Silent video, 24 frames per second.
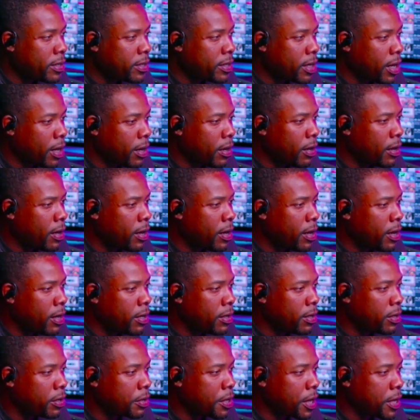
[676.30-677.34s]
Uh,
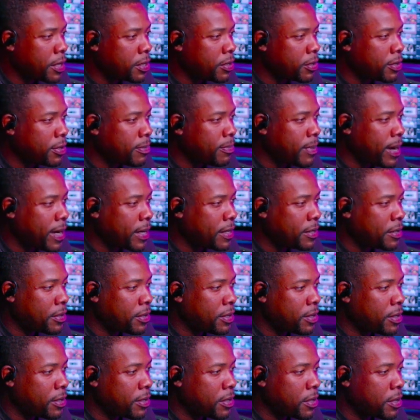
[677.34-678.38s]
okay, so it's Michael
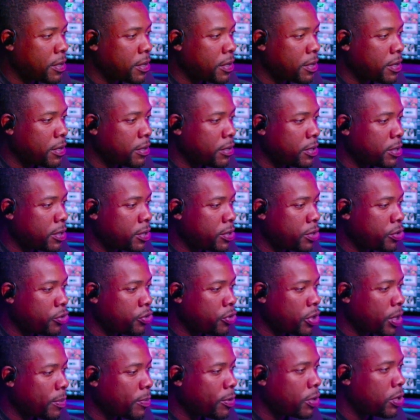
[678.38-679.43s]
the the the
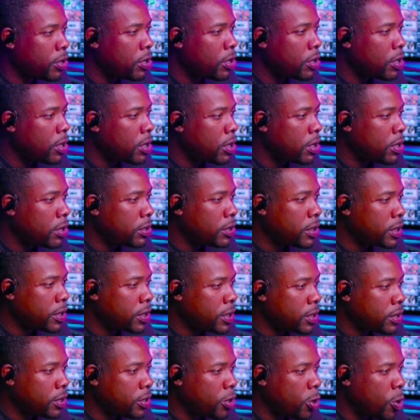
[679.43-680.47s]
drummer. This
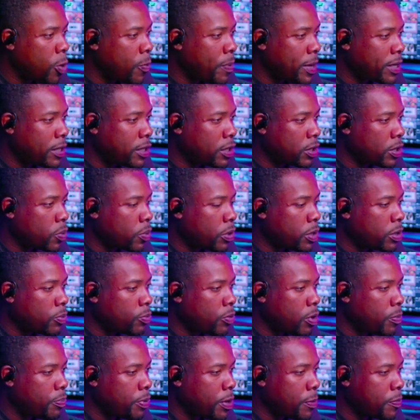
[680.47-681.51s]
is dope. I just wish
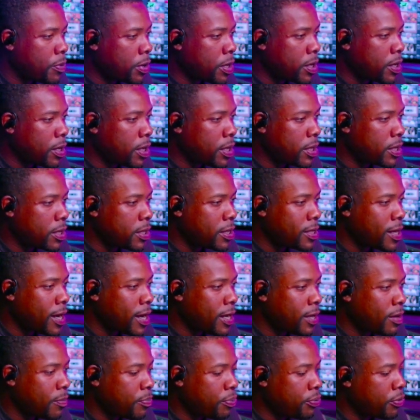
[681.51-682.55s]
more people could
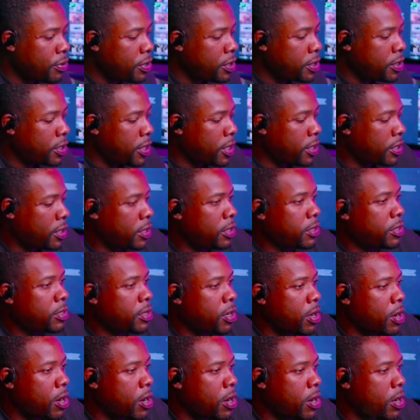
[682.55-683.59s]
understand and appreciate this
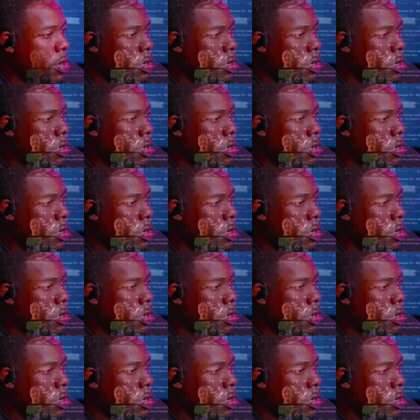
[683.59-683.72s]
art.